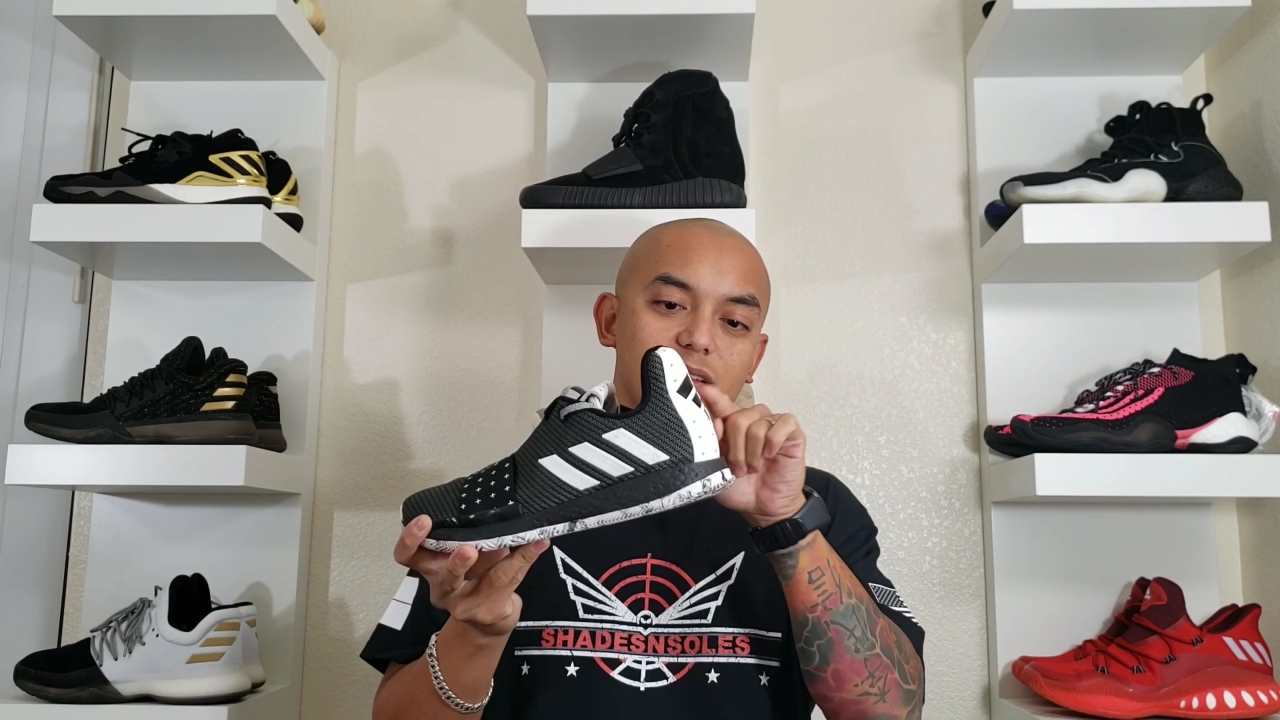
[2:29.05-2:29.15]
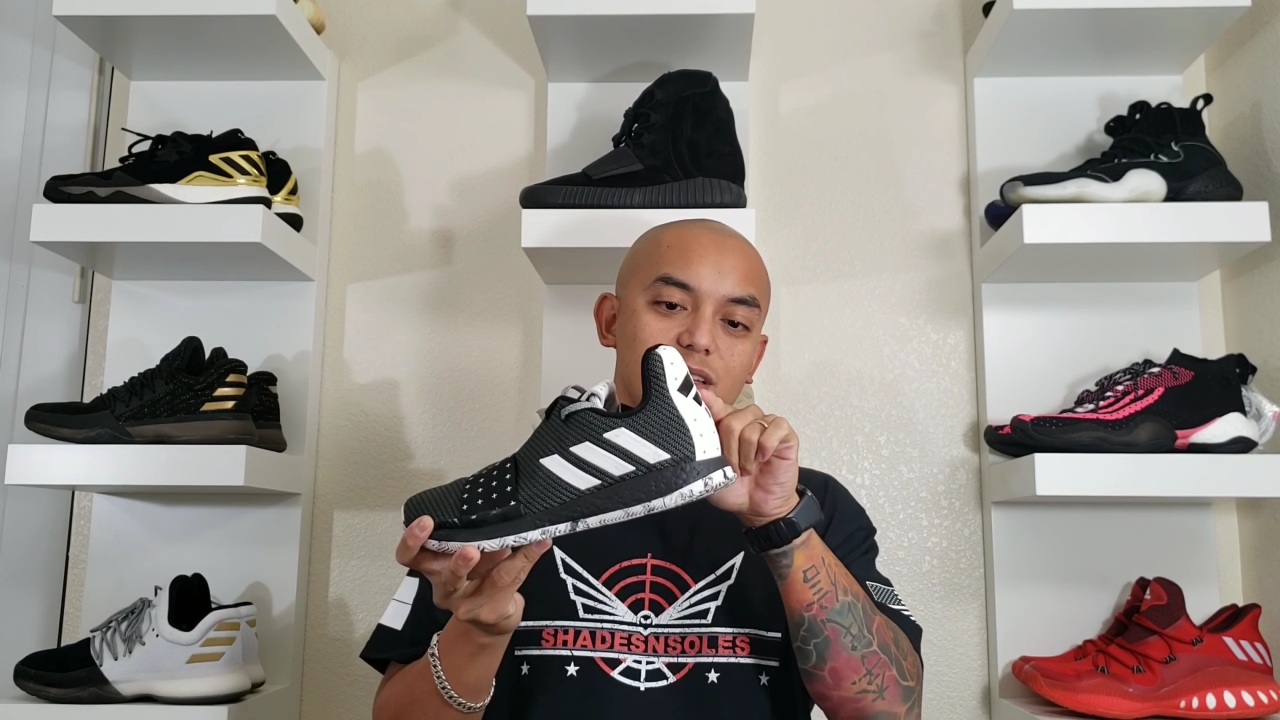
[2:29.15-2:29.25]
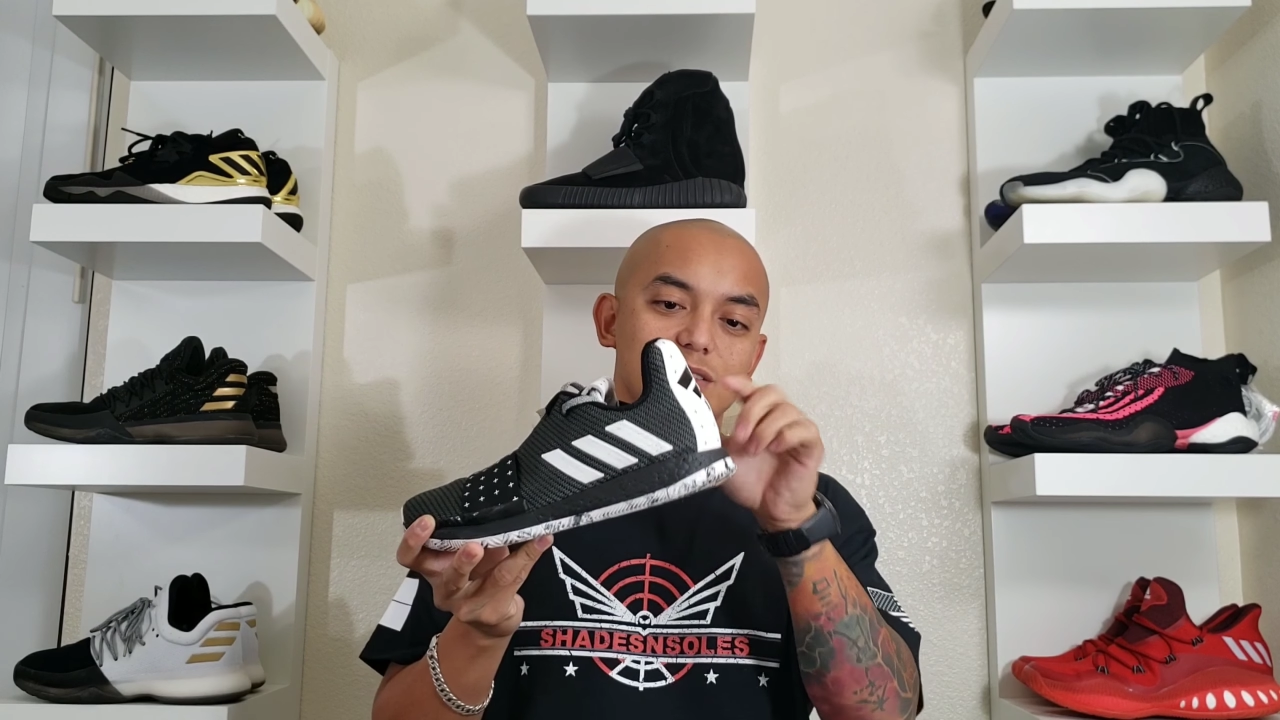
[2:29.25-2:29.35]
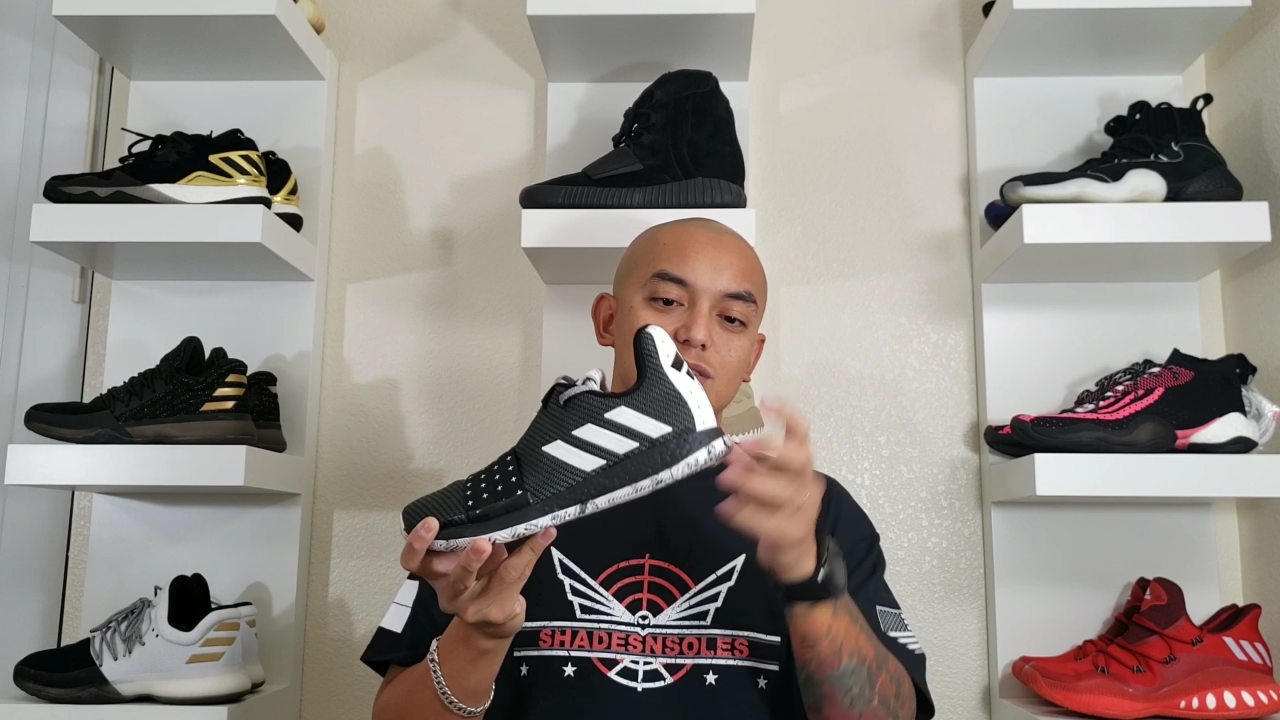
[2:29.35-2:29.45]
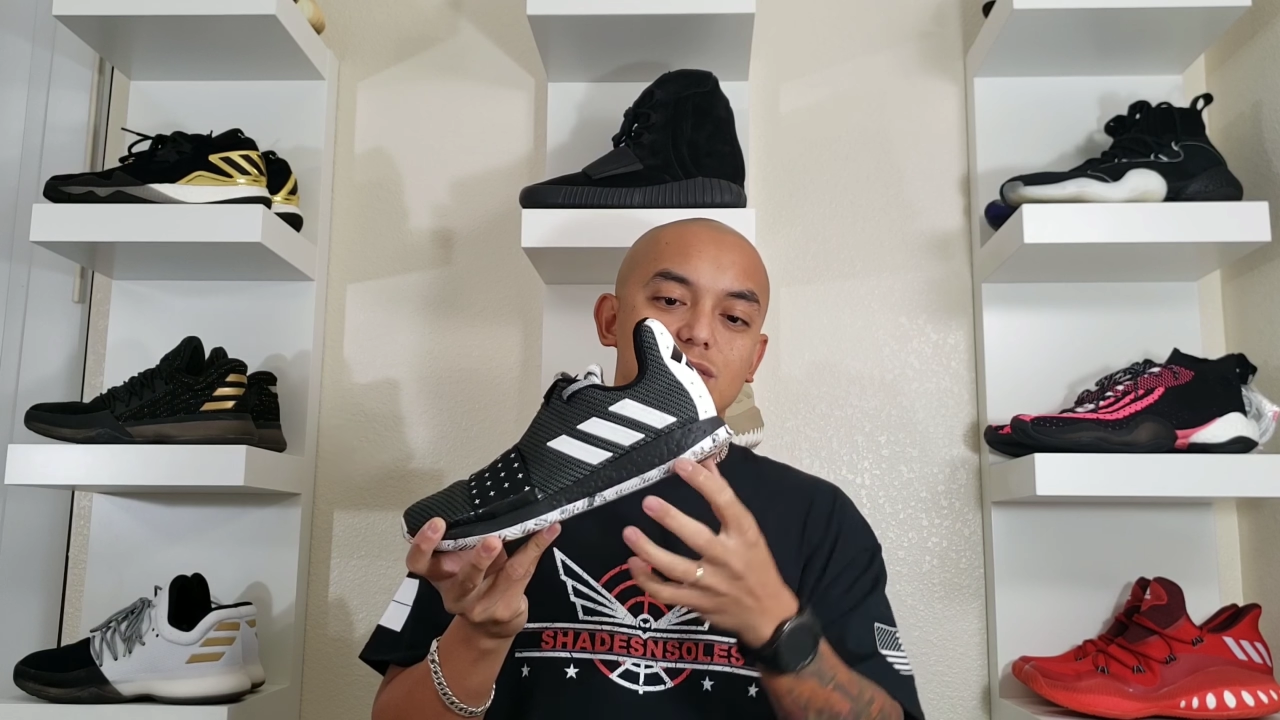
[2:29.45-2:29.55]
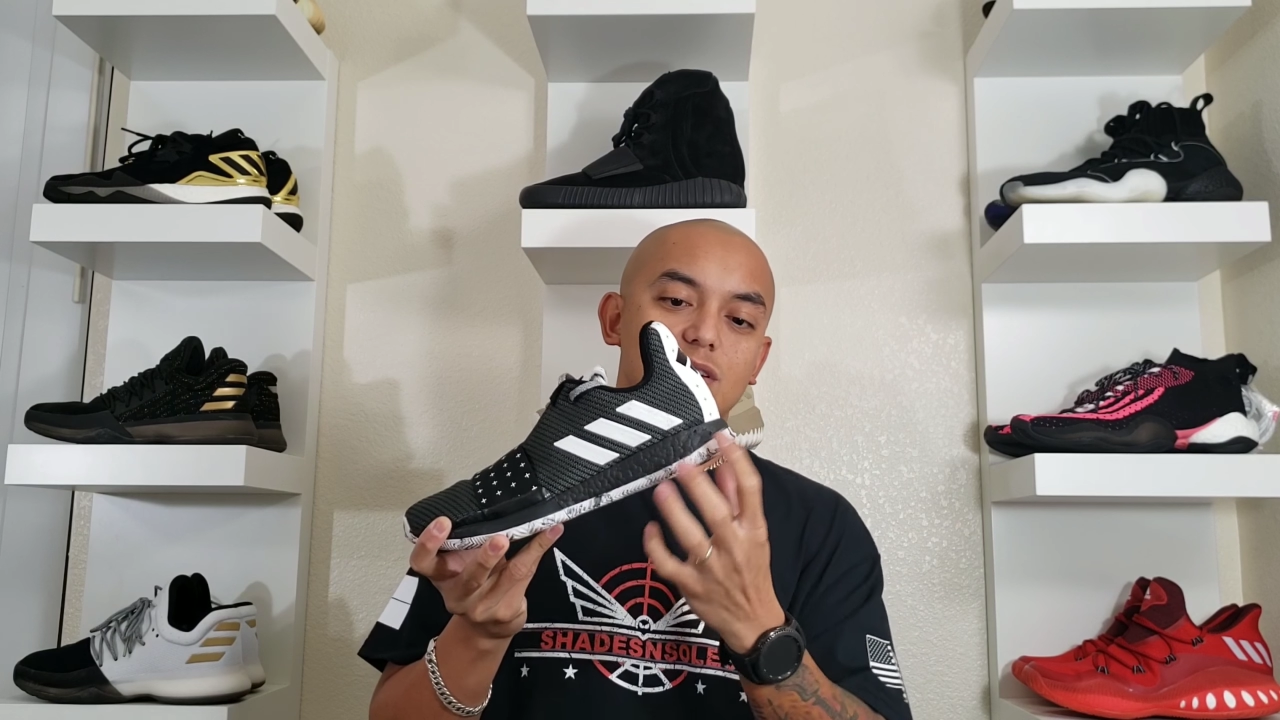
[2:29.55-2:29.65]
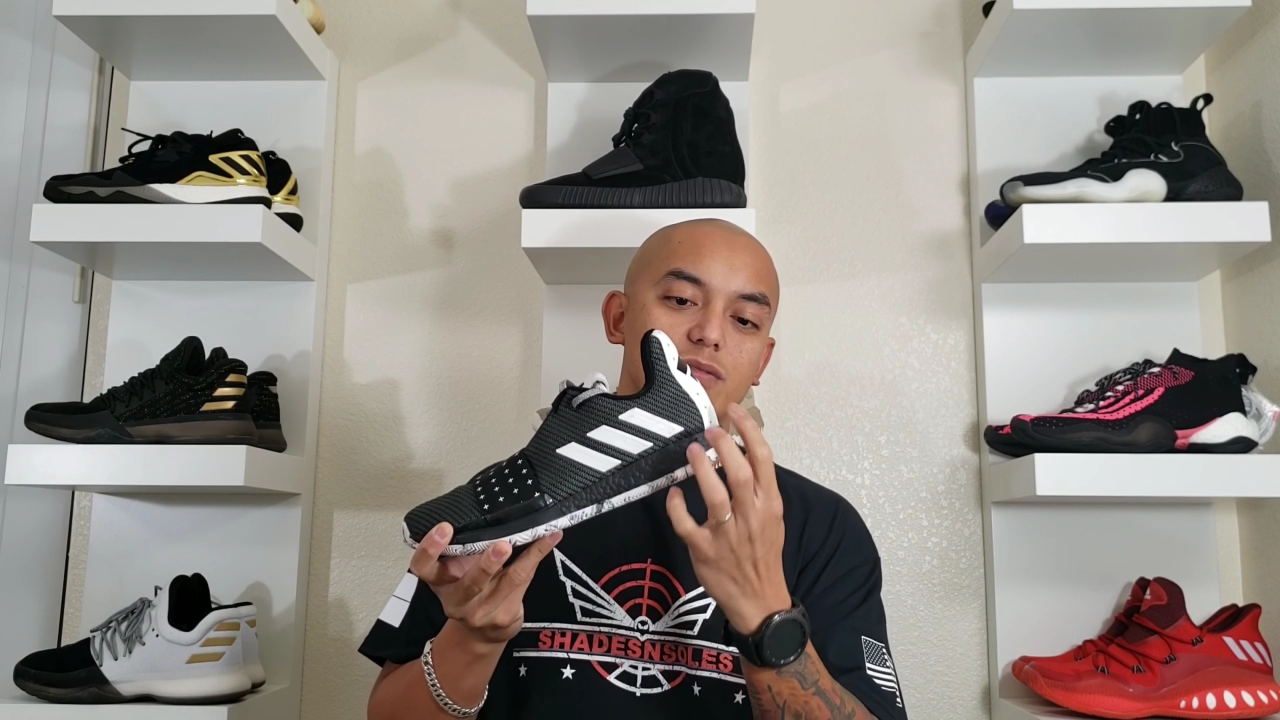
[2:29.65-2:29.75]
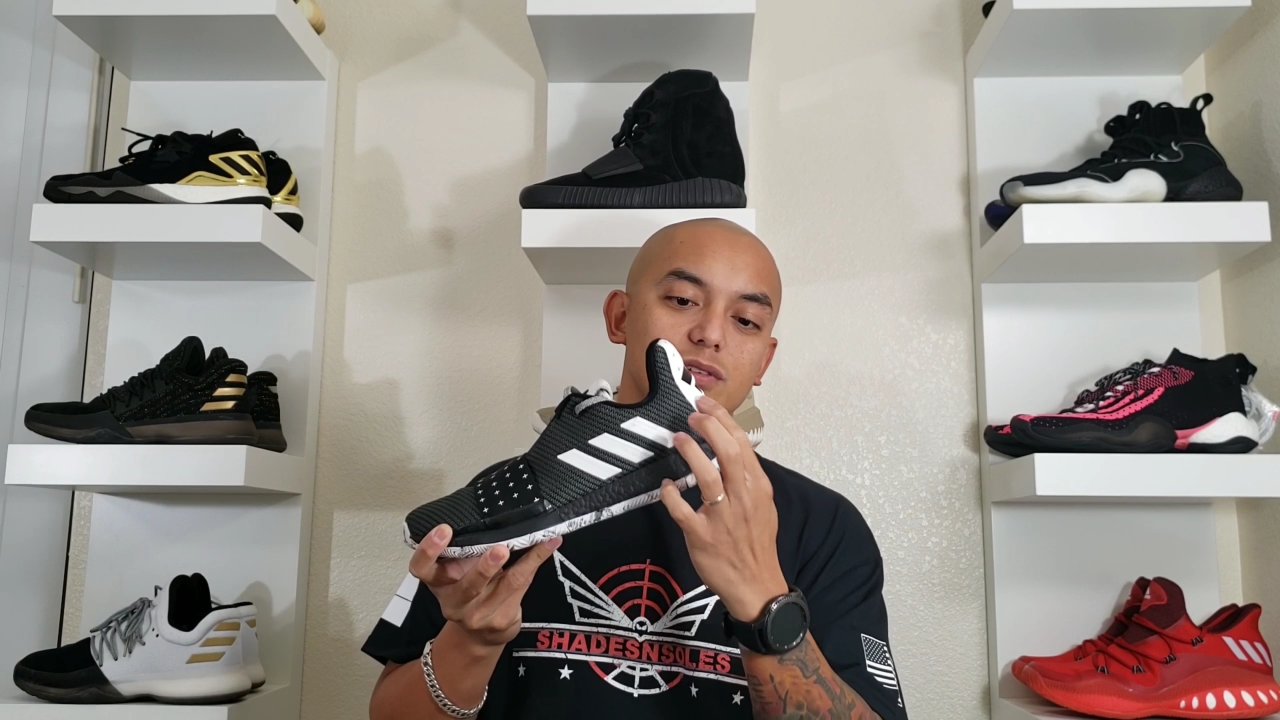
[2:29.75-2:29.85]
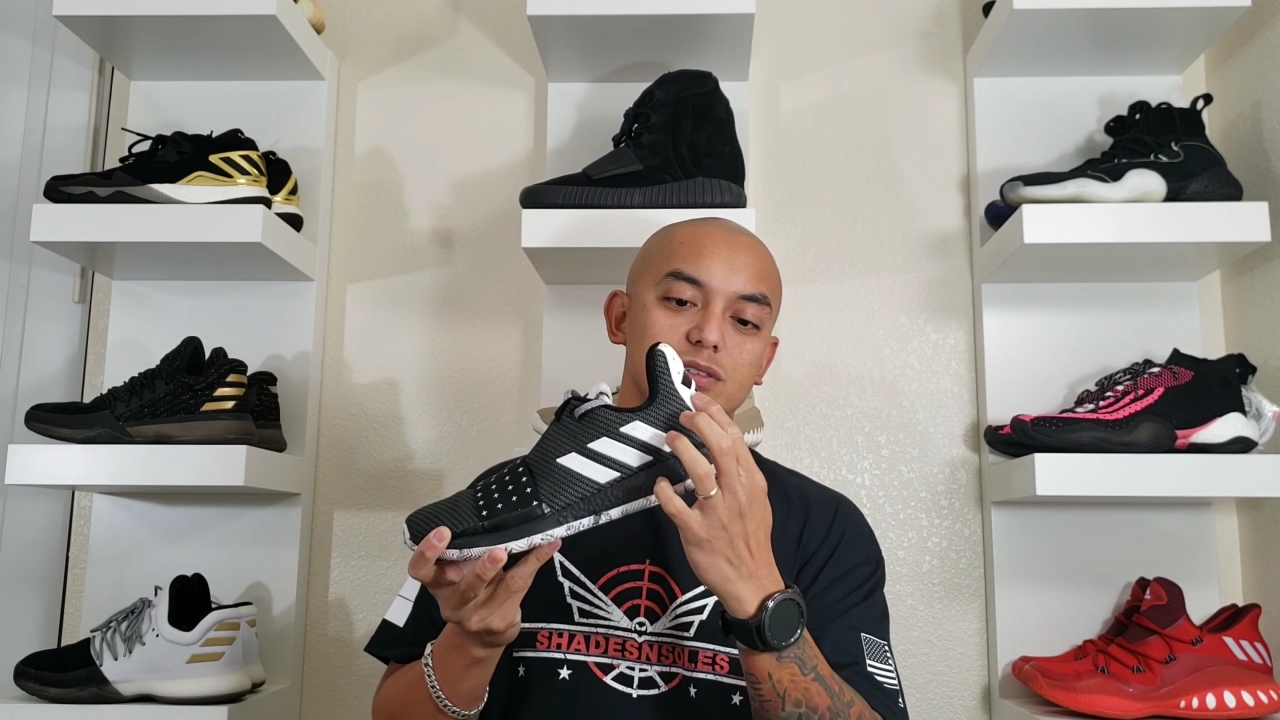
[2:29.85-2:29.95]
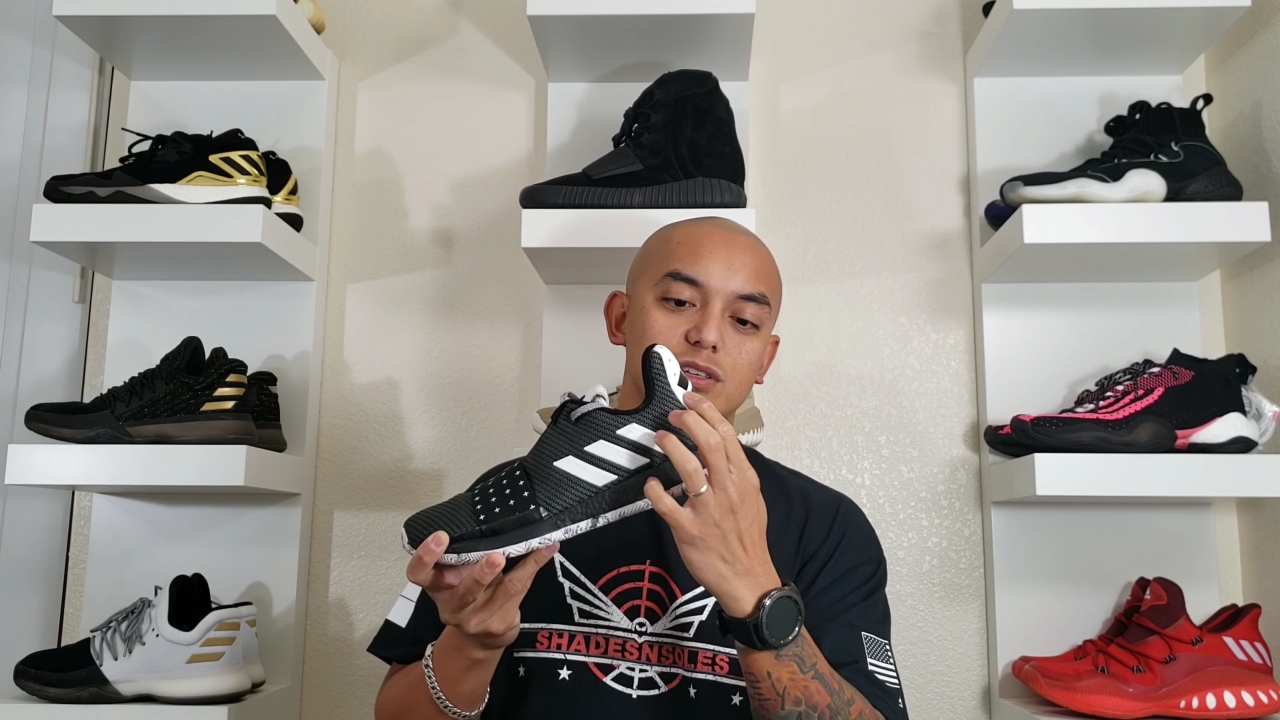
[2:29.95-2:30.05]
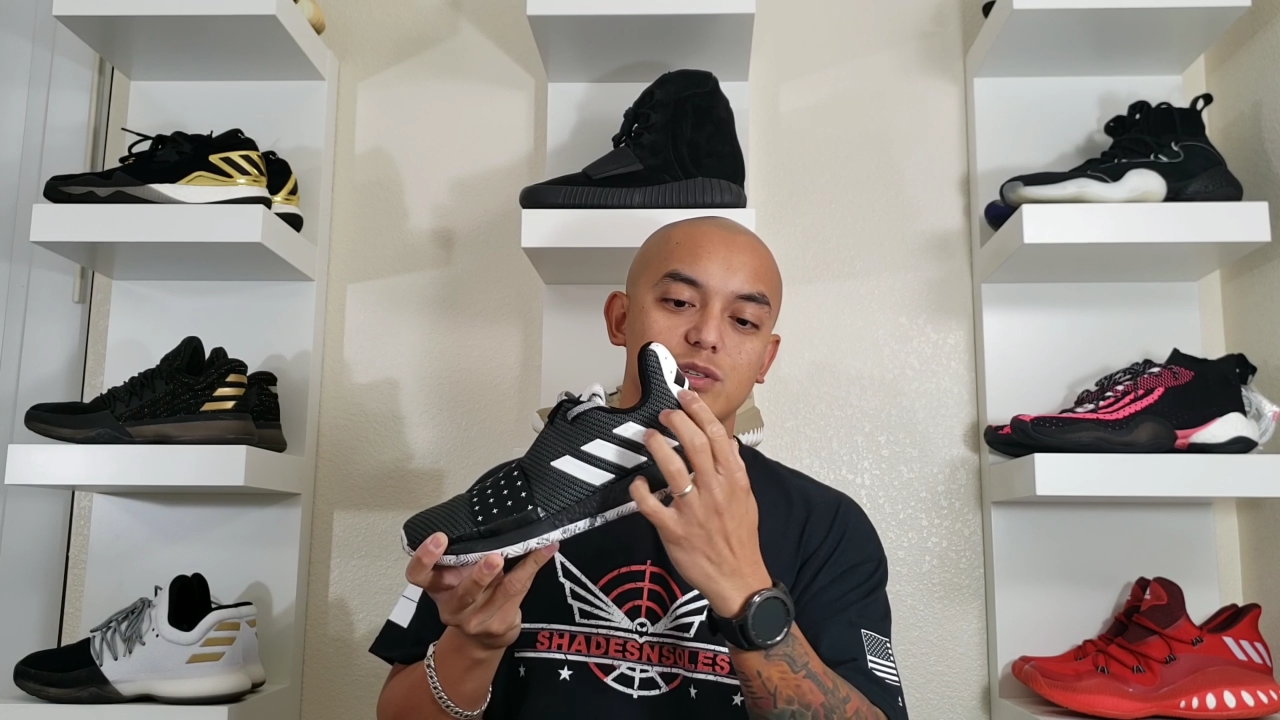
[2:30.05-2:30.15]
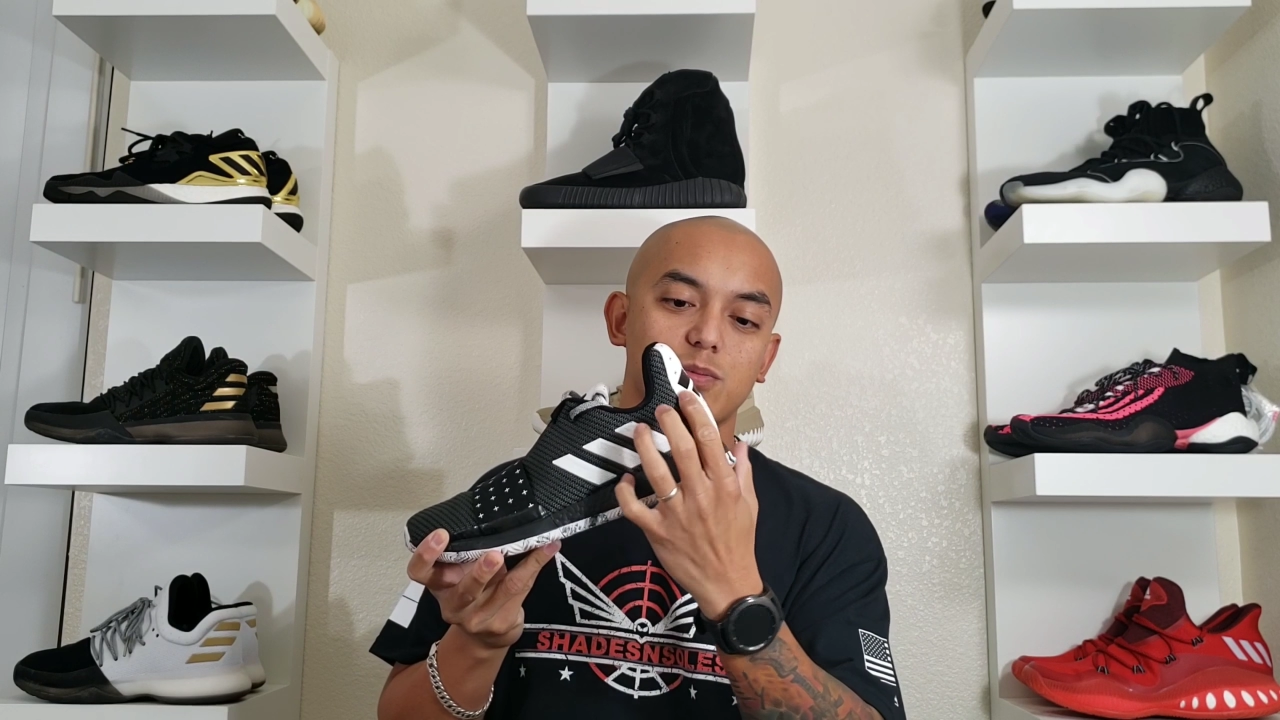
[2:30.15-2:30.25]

It just covers this